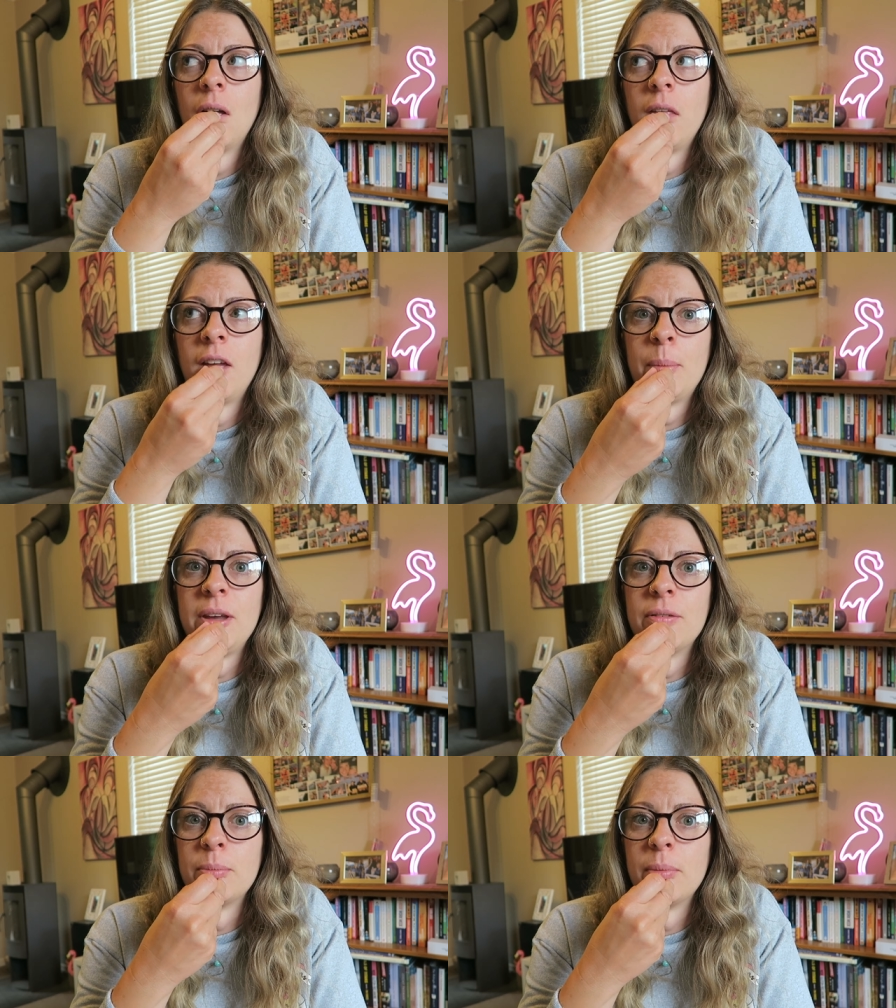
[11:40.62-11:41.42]
That'd be
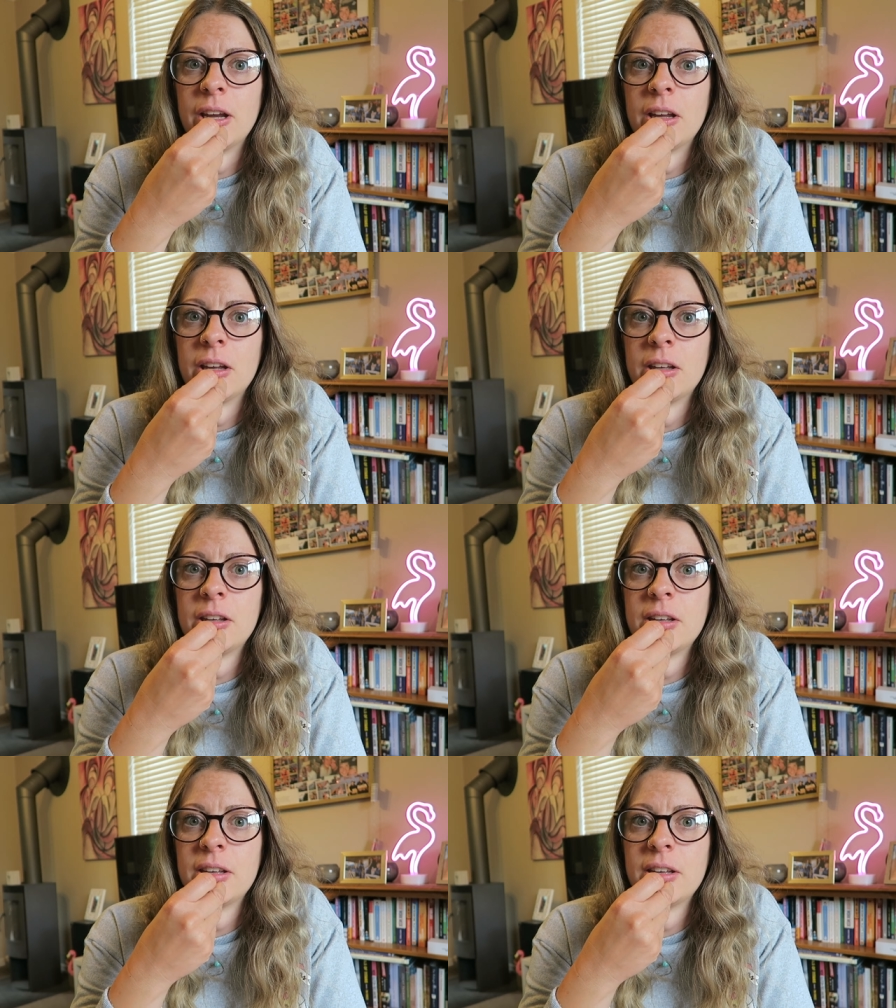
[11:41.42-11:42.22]
even better.
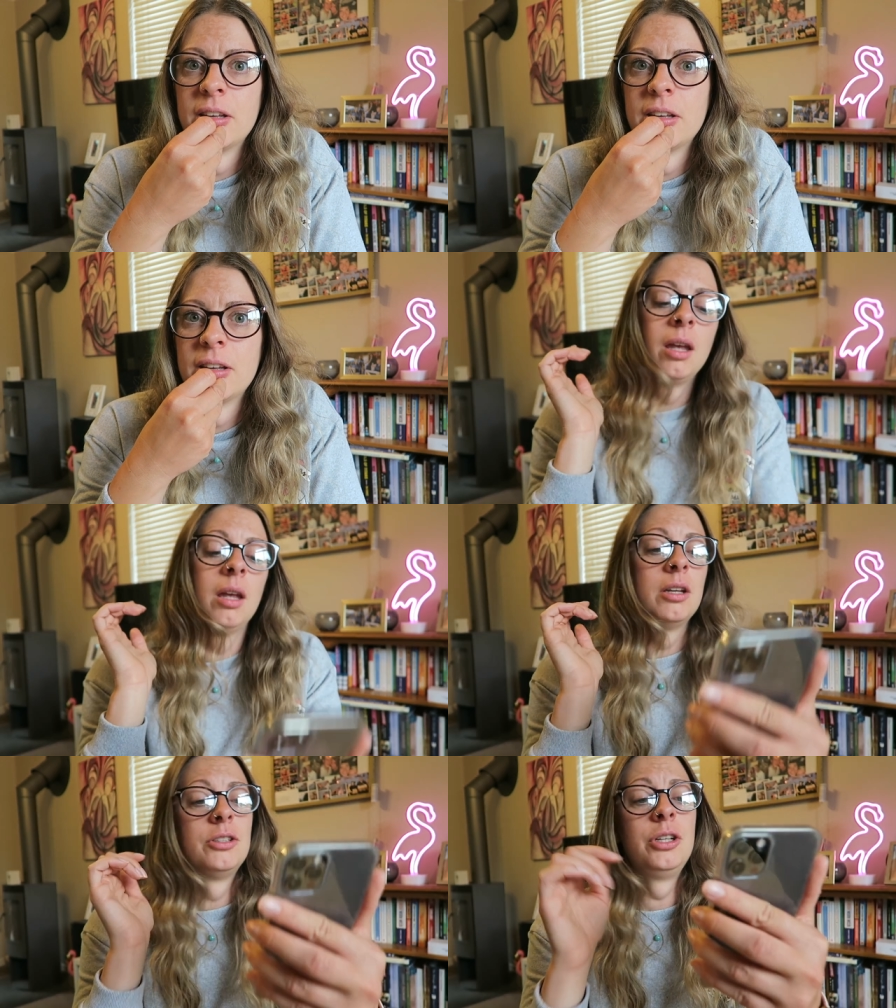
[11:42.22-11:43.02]

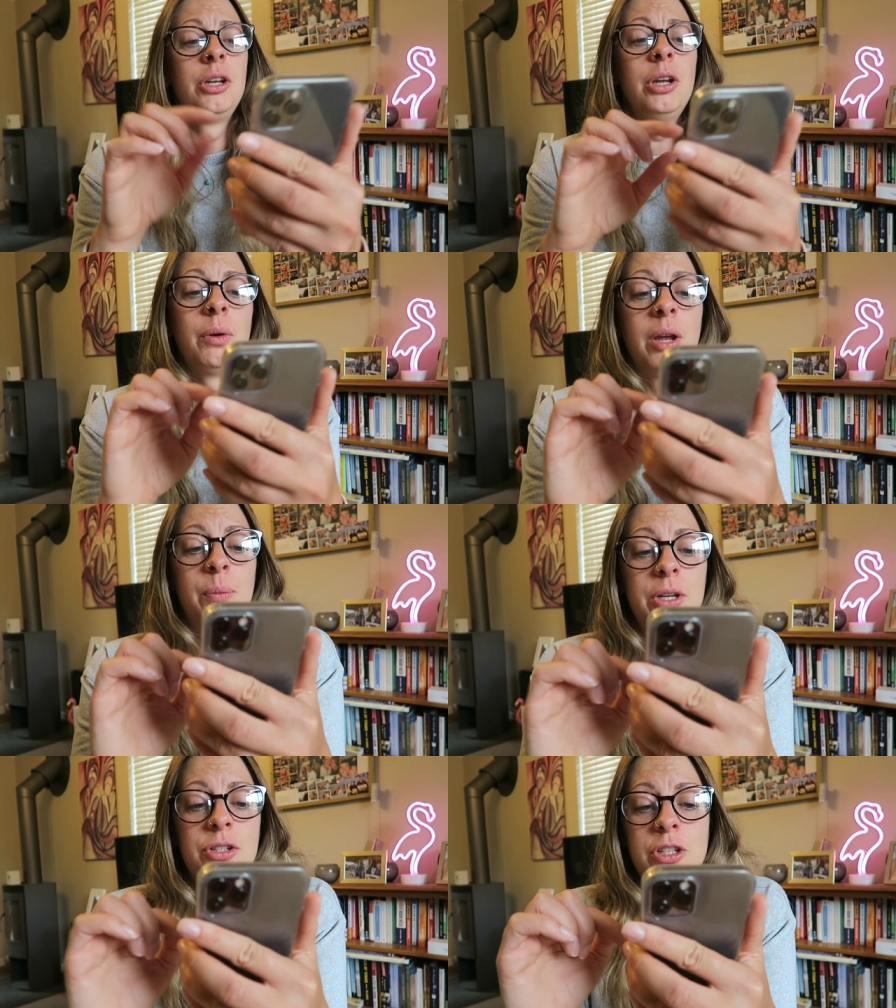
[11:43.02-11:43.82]
Do you know
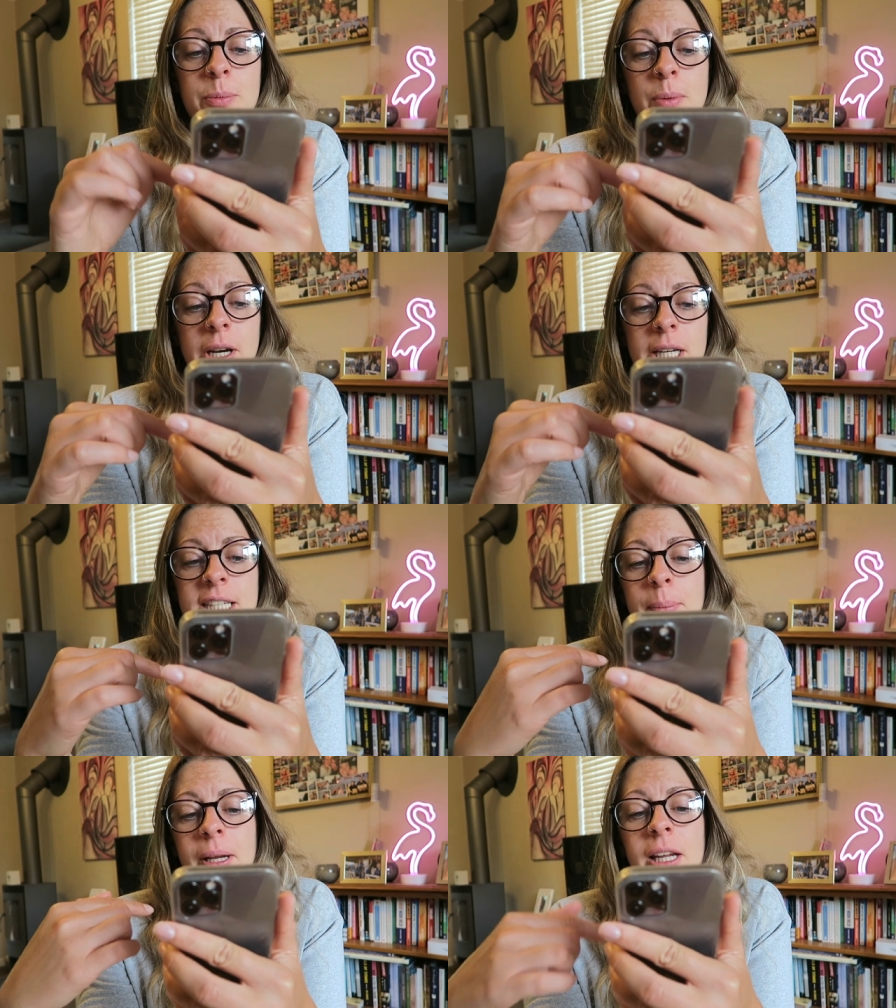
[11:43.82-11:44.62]
which supermarket
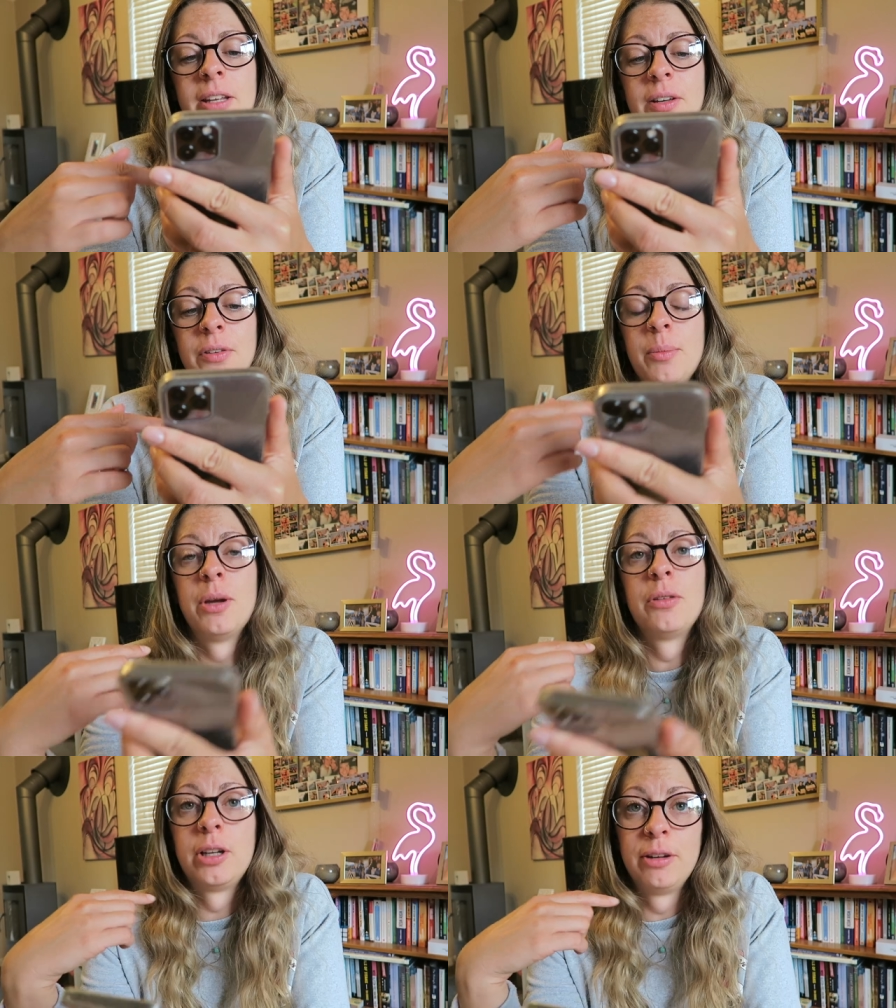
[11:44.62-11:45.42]
typically sells the
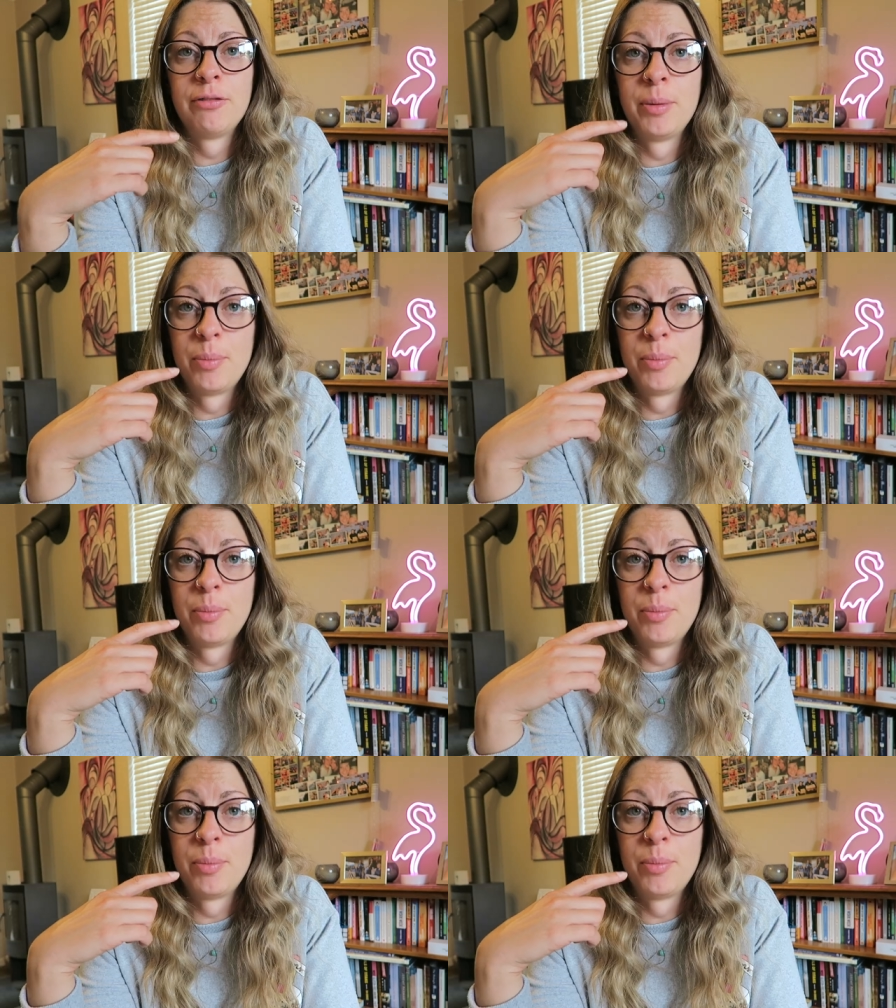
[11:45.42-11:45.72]
most gluten free